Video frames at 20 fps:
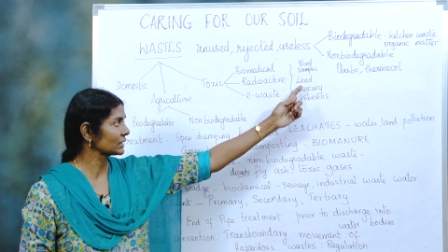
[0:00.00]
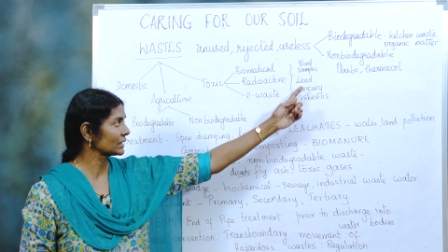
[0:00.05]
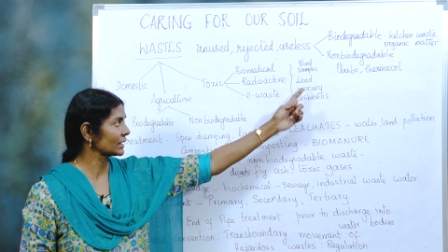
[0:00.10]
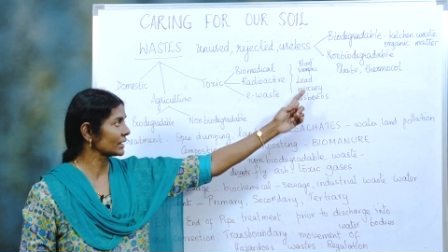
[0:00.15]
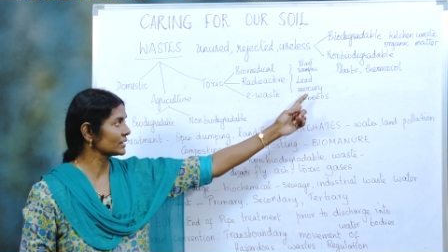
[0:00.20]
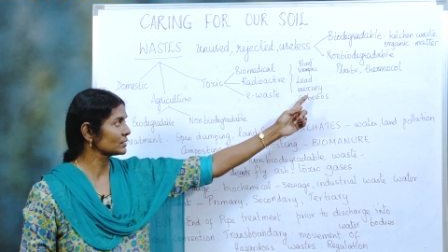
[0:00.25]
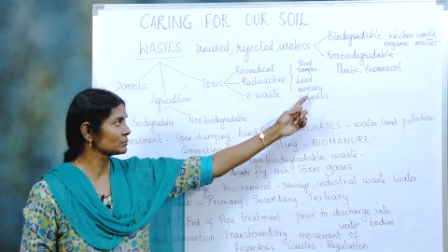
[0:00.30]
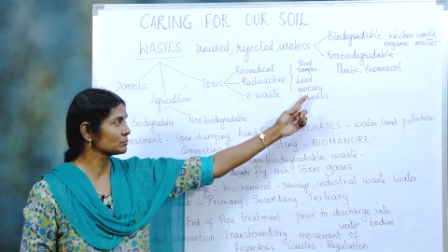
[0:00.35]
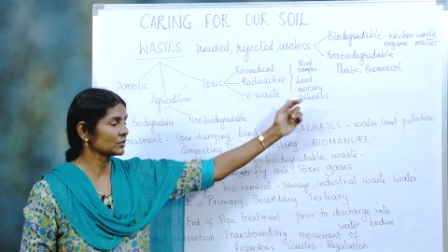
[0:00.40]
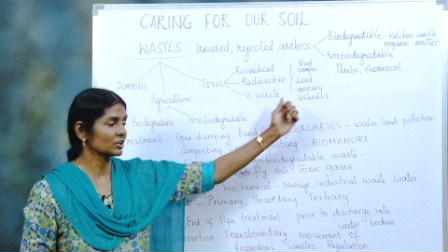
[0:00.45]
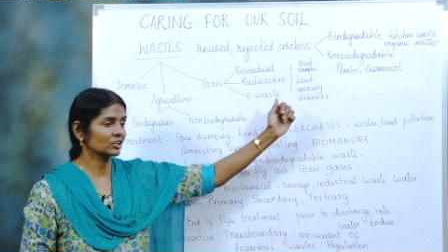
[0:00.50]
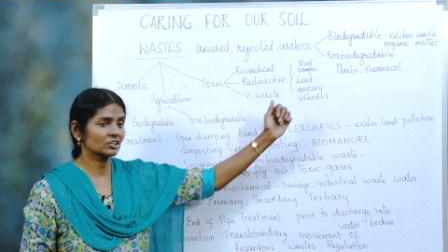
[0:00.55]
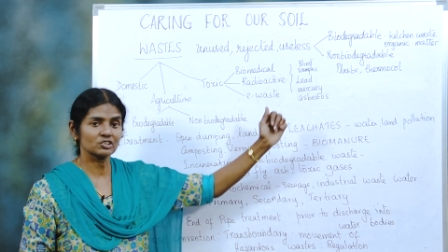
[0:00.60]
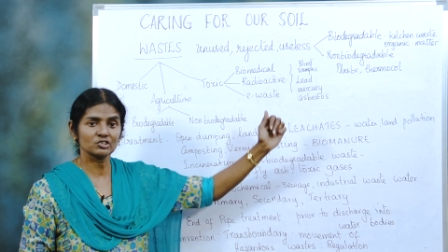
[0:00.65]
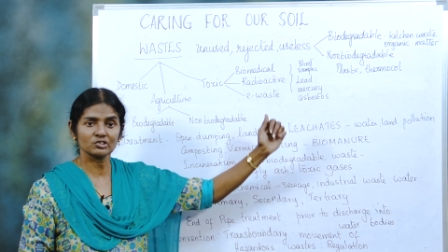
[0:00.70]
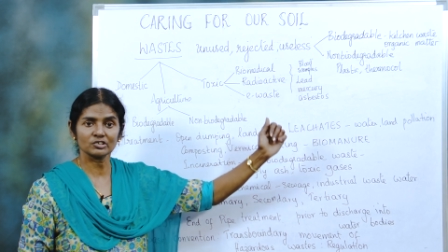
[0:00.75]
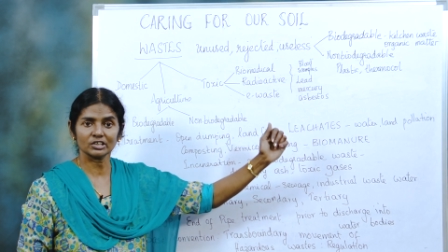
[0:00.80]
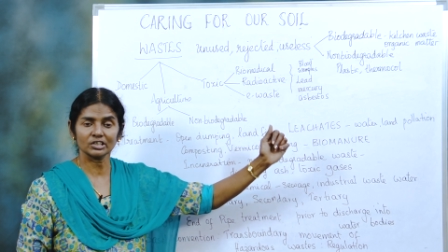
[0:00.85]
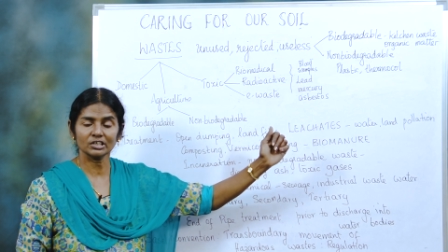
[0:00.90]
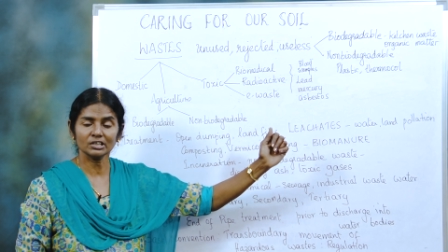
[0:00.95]
lead,
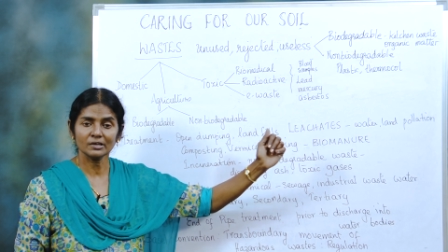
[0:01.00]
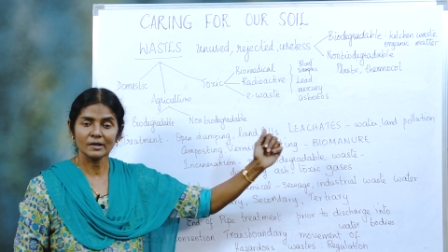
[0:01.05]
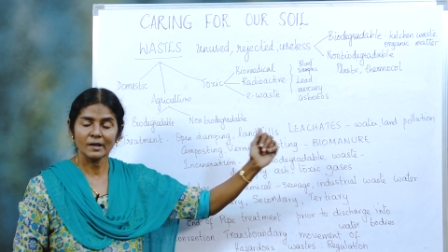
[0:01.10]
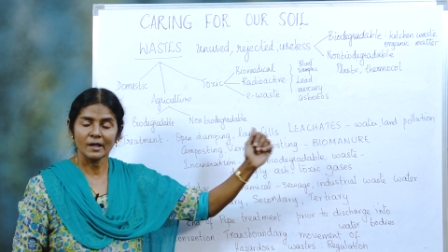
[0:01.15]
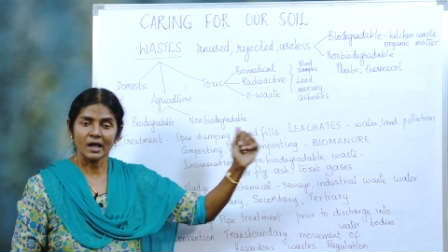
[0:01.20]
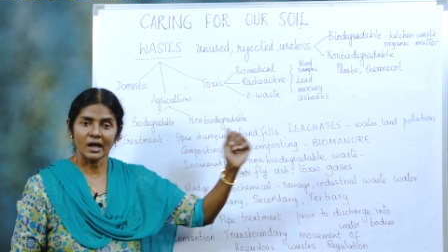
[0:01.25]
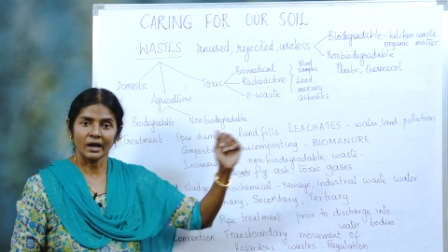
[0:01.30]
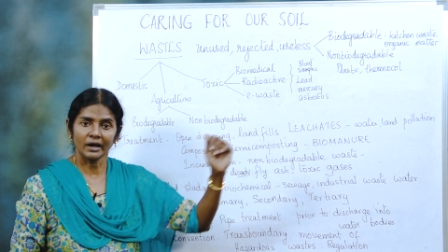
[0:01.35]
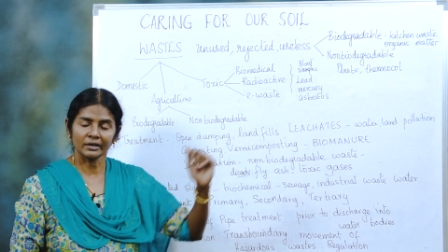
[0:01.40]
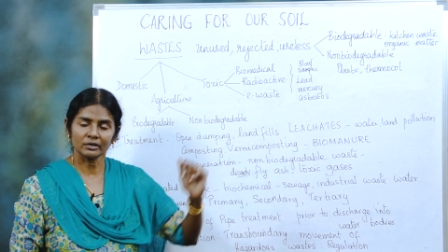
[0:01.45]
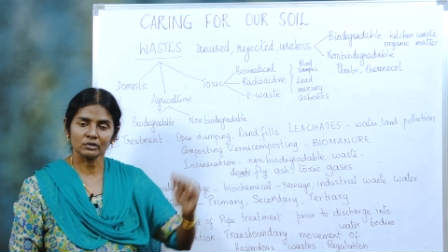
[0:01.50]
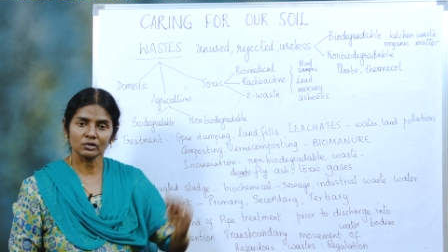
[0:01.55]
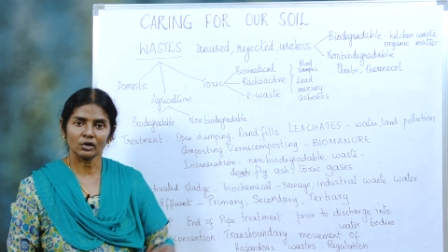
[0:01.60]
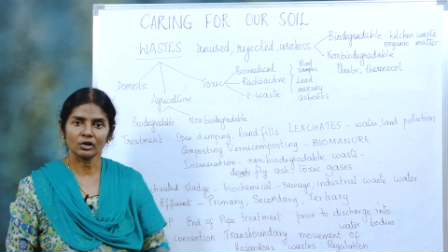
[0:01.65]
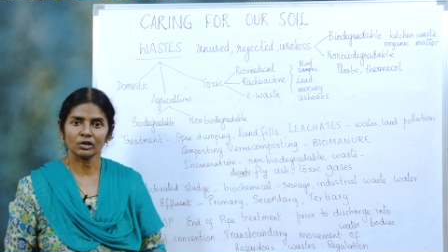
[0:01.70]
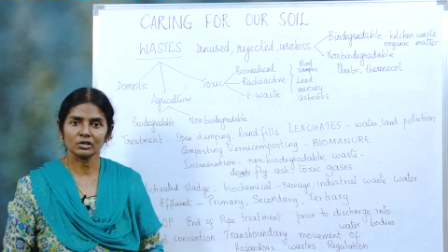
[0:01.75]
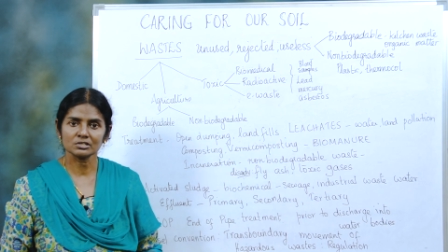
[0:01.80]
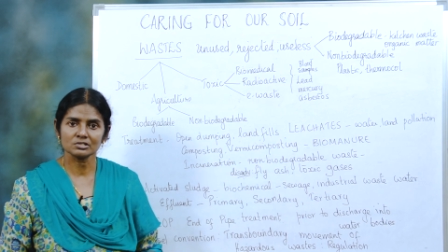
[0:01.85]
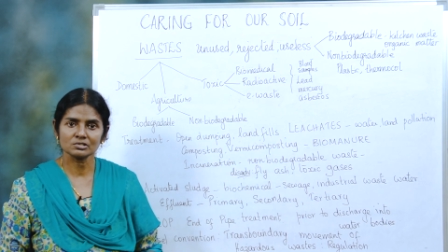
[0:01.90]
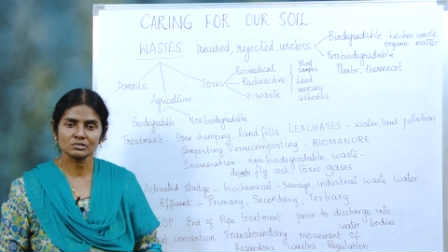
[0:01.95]
mercury and
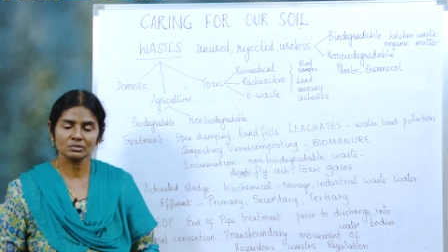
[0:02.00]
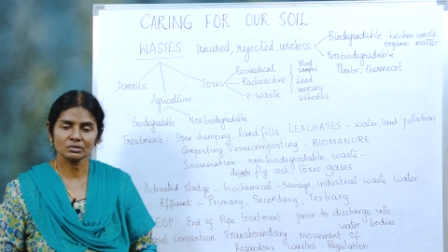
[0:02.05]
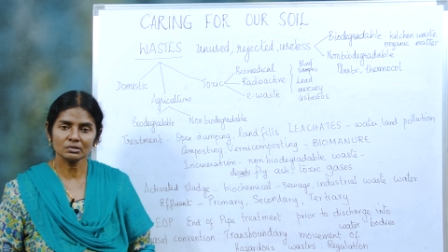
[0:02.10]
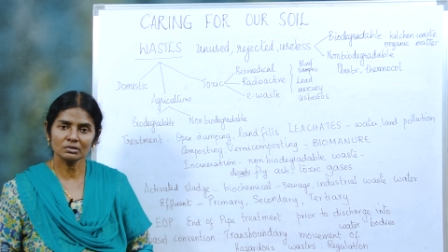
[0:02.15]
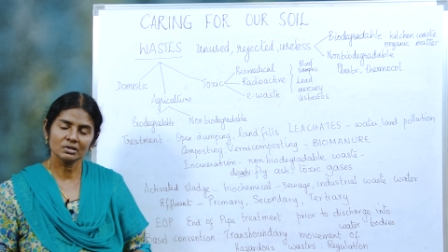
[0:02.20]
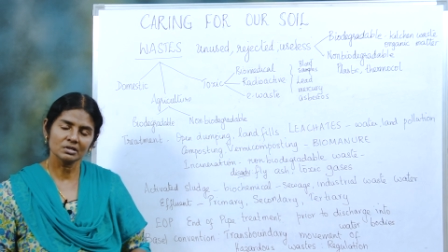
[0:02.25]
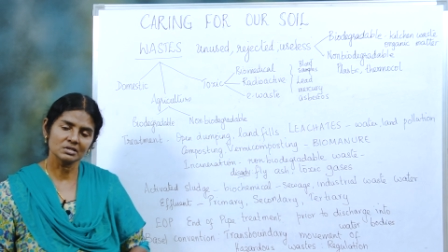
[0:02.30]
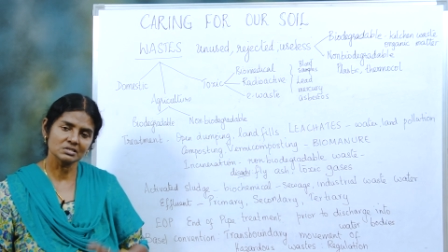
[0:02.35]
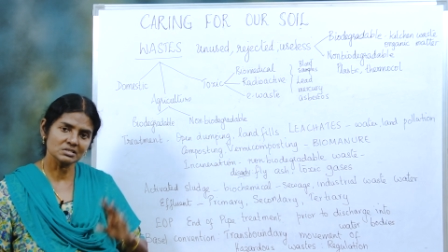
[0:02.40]
also